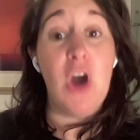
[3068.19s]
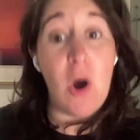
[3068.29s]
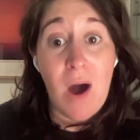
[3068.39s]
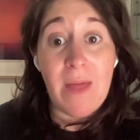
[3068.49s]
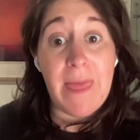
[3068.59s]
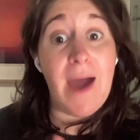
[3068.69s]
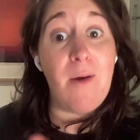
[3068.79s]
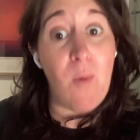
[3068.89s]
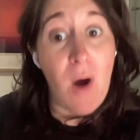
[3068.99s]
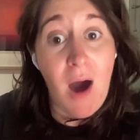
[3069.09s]
go on
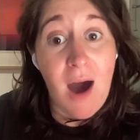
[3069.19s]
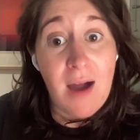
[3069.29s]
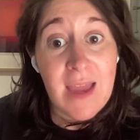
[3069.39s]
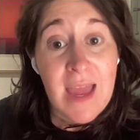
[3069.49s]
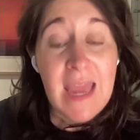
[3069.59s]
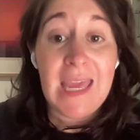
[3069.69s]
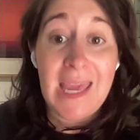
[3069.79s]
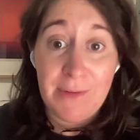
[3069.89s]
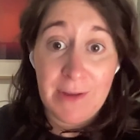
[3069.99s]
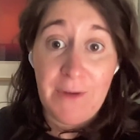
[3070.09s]
that walk,
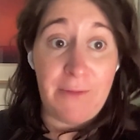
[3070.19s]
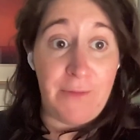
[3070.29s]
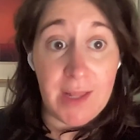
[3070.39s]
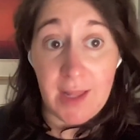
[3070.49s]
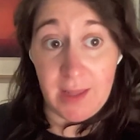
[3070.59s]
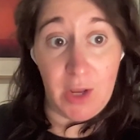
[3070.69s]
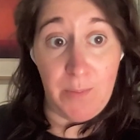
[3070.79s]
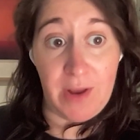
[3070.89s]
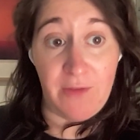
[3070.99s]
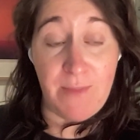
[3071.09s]
even if I feel a little
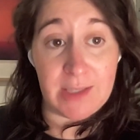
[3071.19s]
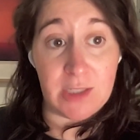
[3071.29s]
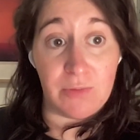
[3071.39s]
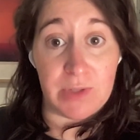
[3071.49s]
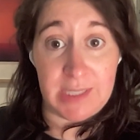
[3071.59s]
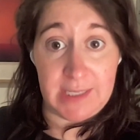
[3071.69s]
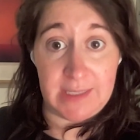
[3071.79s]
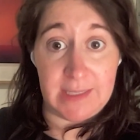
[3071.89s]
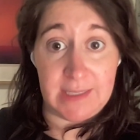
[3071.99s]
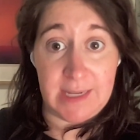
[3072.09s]
bit of mental
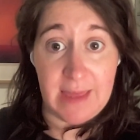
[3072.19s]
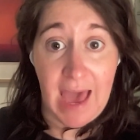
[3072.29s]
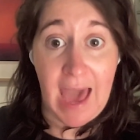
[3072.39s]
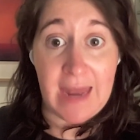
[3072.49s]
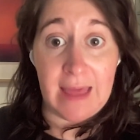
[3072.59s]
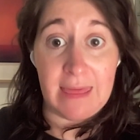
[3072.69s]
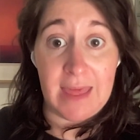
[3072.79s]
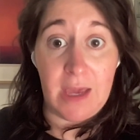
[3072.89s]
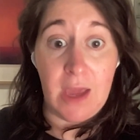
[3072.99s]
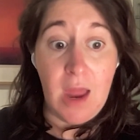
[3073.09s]
resistance to that. And I
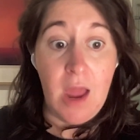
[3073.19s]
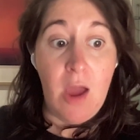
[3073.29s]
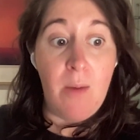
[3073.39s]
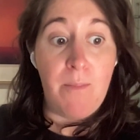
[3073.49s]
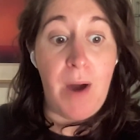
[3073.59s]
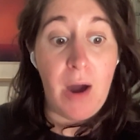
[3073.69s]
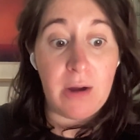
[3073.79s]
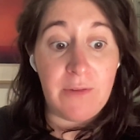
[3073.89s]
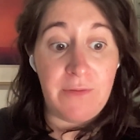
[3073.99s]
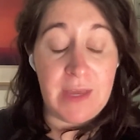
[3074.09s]
think
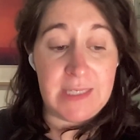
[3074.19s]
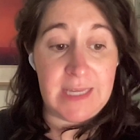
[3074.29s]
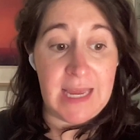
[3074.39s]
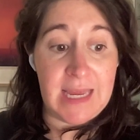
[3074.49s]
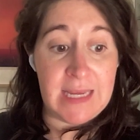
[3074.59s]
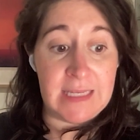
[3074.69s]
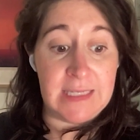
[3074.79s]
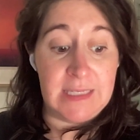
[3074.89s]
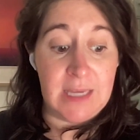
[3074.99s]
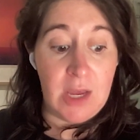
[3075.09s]
part of this
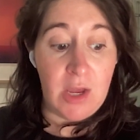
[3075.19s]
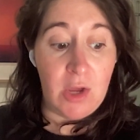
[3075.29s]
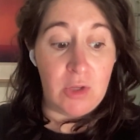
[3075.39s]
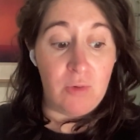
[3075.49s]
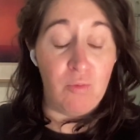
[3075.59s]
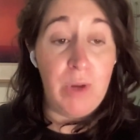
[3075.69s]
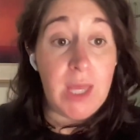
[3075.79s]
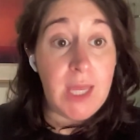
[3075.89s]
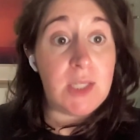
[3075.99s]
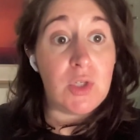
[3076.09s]
is
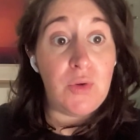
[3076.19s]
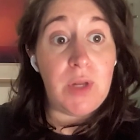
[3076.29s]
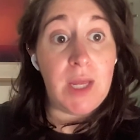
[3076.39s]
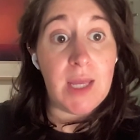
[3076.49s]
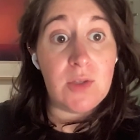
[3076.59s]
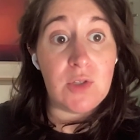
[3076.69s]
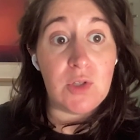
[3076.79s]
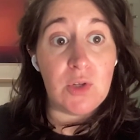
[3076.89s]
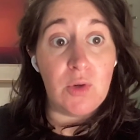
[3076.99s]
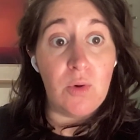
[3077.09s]
really tuning
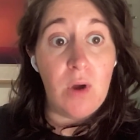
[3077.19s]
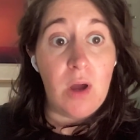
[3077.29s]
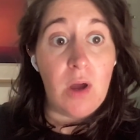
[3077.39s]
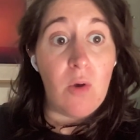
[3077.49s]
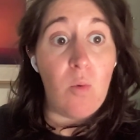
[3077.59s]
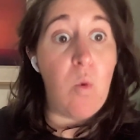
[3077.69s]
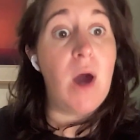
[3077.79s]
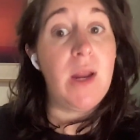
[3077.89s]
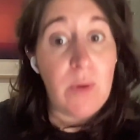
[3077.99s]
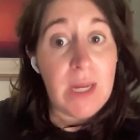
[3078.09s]
into
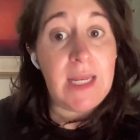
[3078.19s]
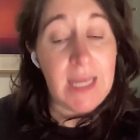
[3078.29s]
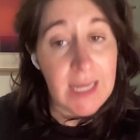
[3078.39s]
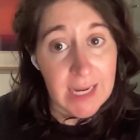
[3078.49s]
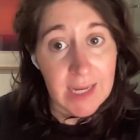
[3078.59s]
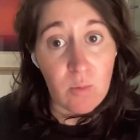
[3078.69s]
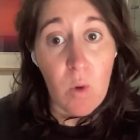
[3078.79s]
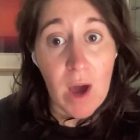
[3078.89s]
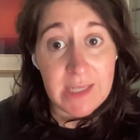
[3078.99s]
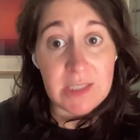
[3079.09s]
what do we need?
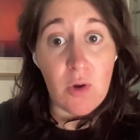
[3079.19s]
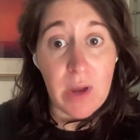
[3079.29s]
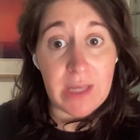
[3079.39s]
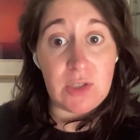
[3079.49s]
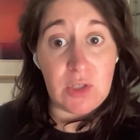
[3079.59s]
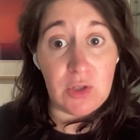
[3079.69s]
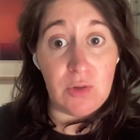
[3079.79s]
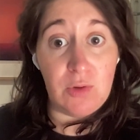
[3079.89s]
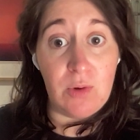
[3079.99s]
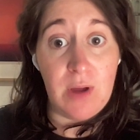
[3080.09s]
What is going
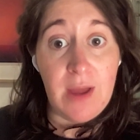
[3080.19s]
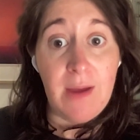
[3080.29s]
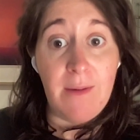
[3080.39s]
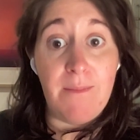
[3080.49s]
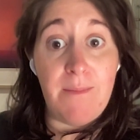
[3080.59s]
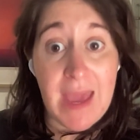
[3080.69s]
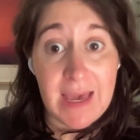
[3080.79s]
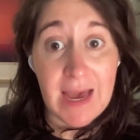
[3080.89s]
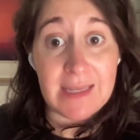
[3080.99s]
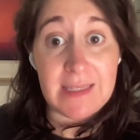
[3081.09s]
to
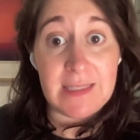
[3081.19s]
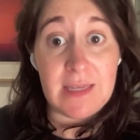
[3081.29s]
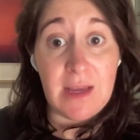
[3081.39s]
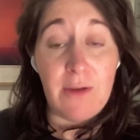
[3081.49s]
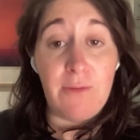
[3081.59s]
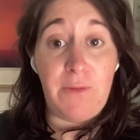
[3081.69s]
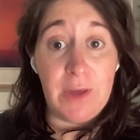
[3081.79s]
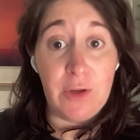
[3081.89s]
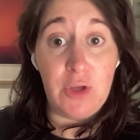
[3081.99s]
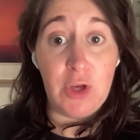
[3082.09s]
make us
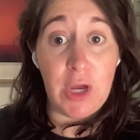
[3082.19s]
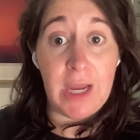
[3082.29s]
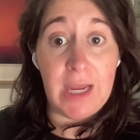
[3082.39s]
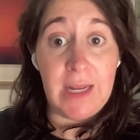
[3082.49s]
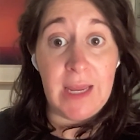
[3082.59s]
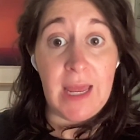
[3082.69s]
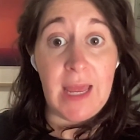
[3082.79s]
feel good